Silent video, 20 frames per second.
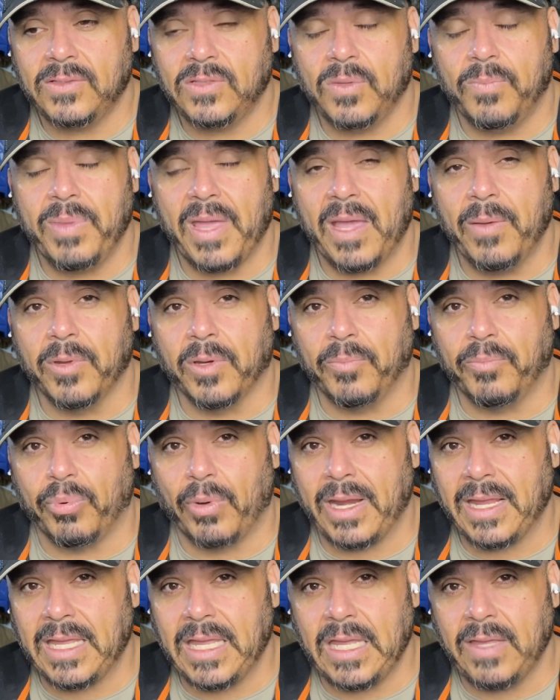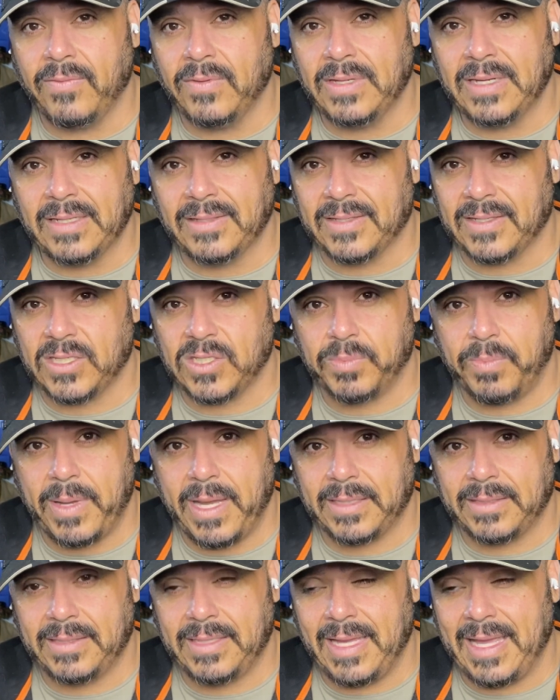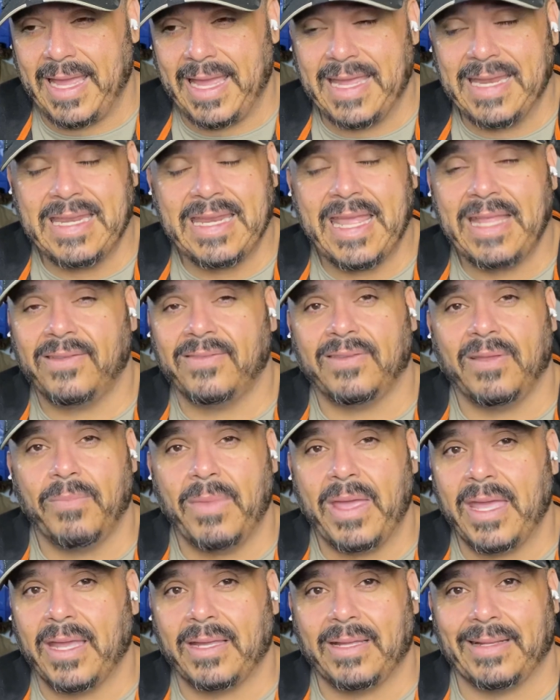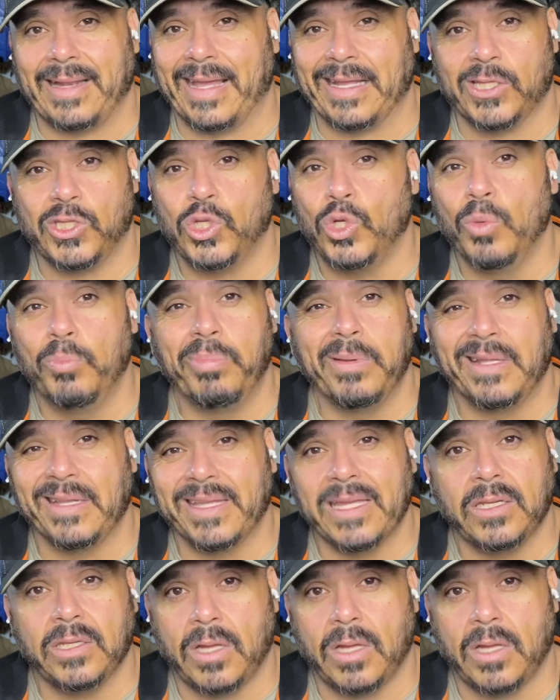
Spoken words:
to be able to break even, it needs to make like $2 billion.